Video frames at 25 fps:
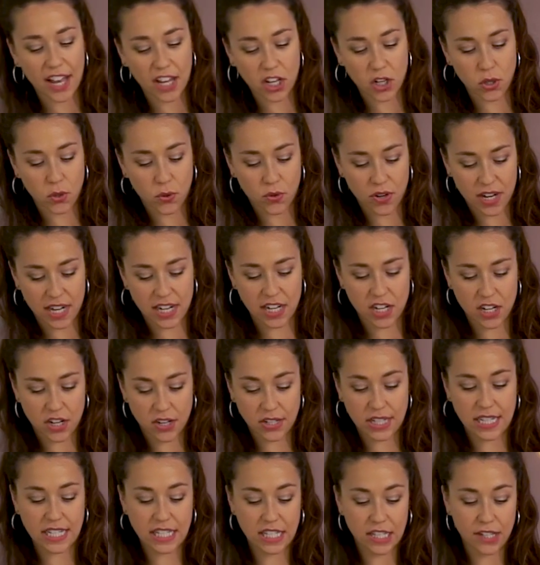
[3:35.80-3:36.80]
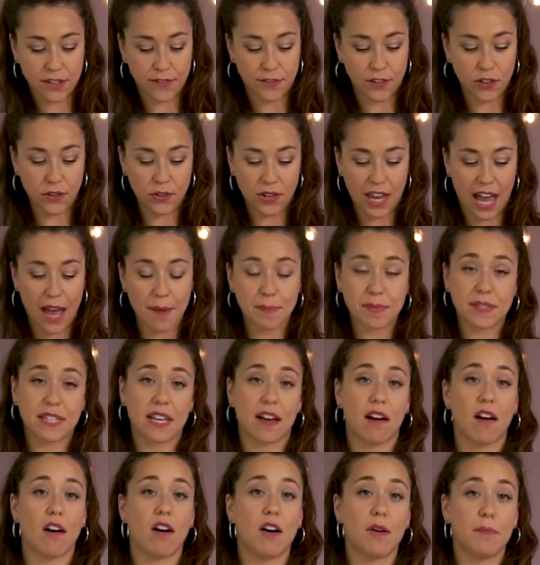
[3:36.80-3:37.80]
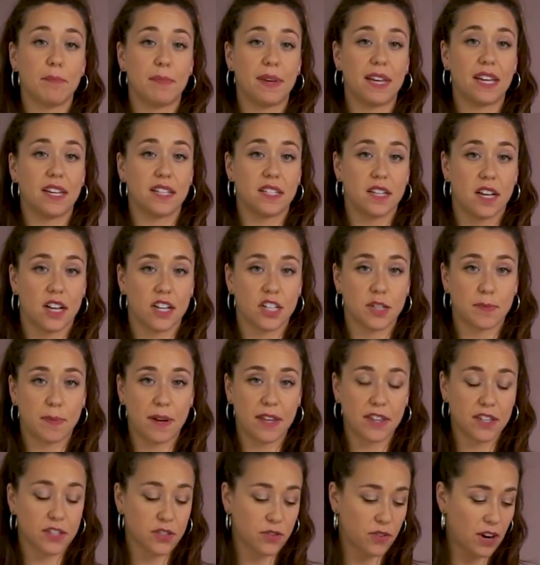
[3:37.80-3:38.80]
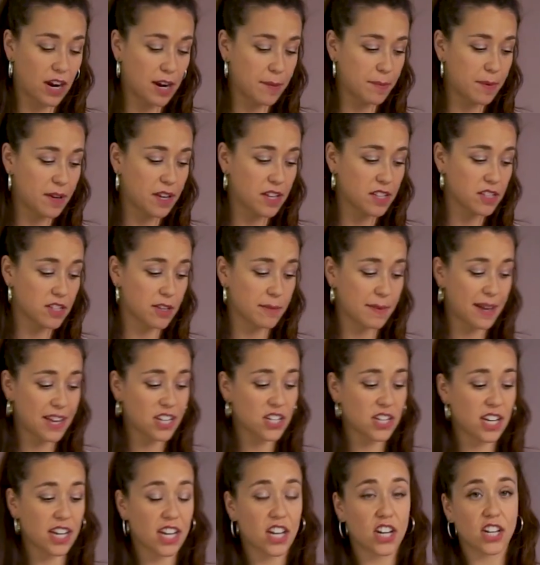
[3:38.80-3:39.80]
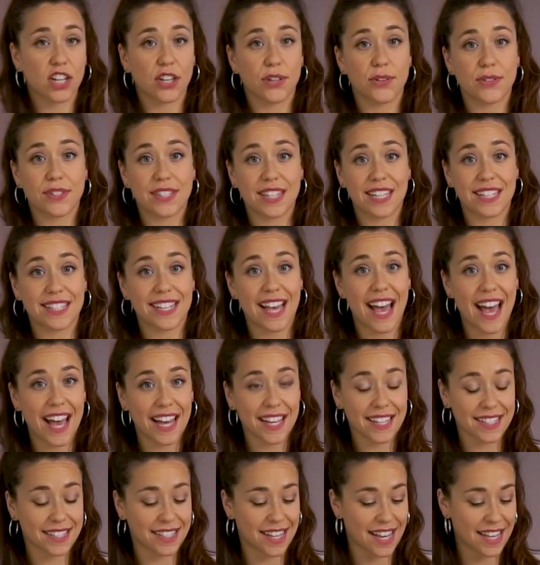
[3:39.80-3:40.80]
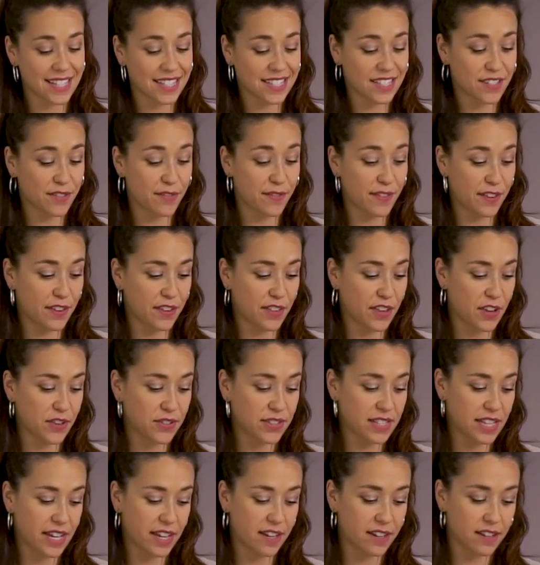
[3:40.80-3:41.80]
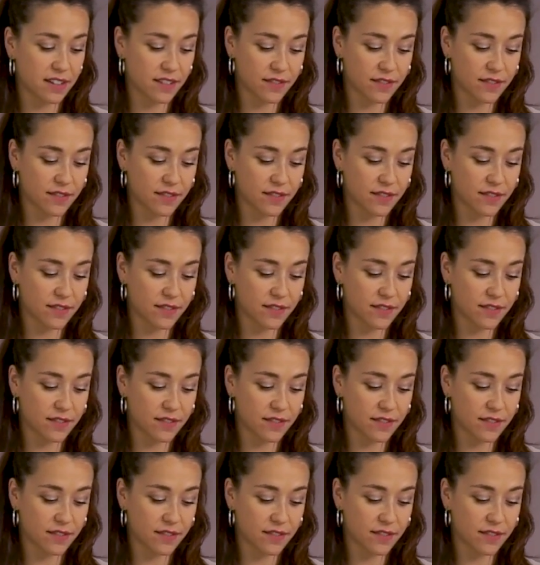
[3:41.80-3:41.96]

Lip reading: can already notice a few gaps that aren't being touched by the scraper. So I'm actually going to use this excess to fill those in.